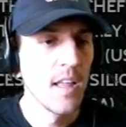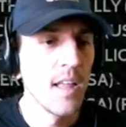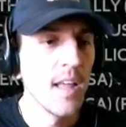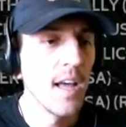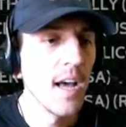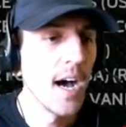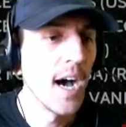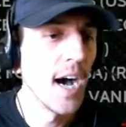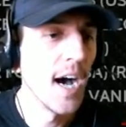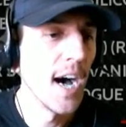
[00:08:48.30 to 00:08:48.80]

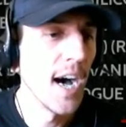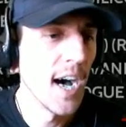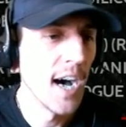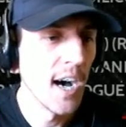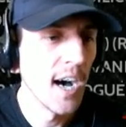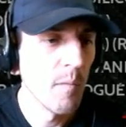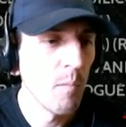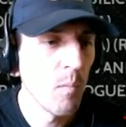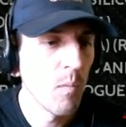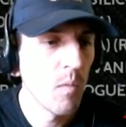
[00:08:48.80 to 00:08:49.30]
So,
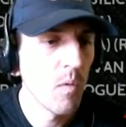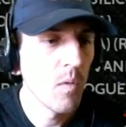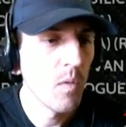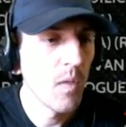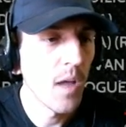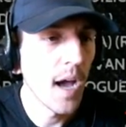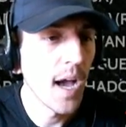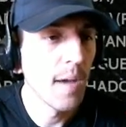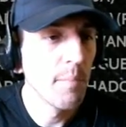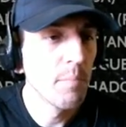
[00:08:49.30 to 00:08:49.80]
um,
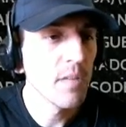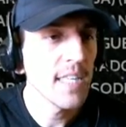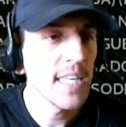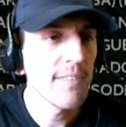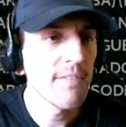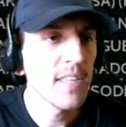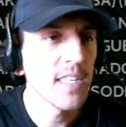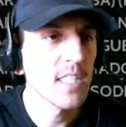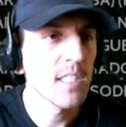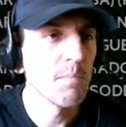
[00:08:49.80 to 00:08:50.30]
I
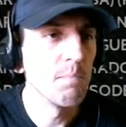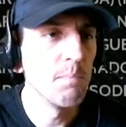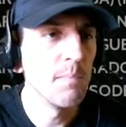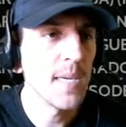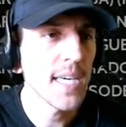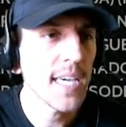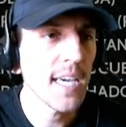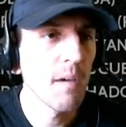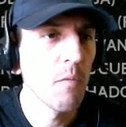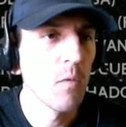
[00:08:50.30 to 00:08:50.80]
believe it's
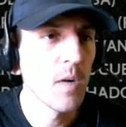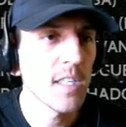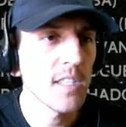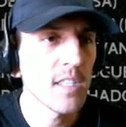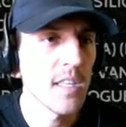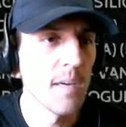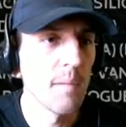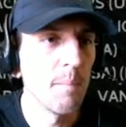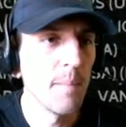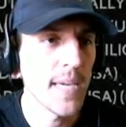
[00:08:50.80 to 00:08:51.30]
Mick. What's
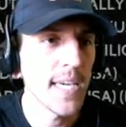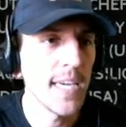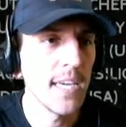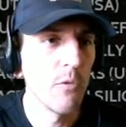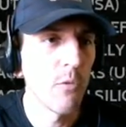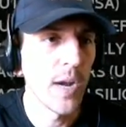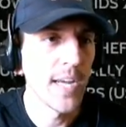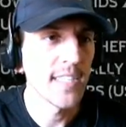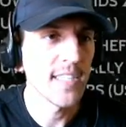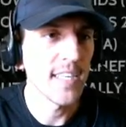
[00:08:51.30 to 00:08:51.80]
the Mickey
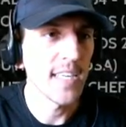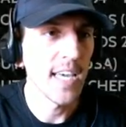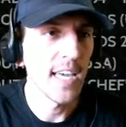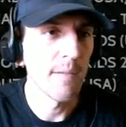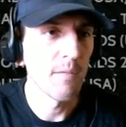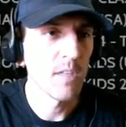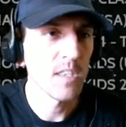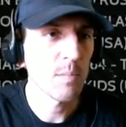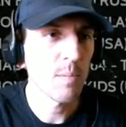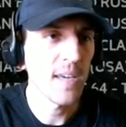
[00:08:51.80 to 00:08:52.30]
racing game?
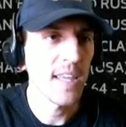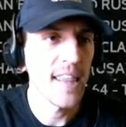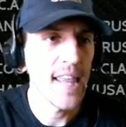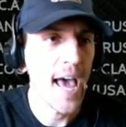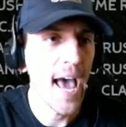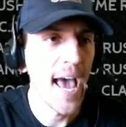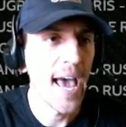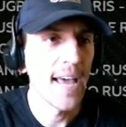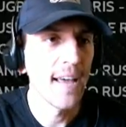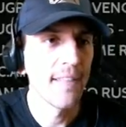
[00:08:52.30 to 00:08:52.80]
Let's play that.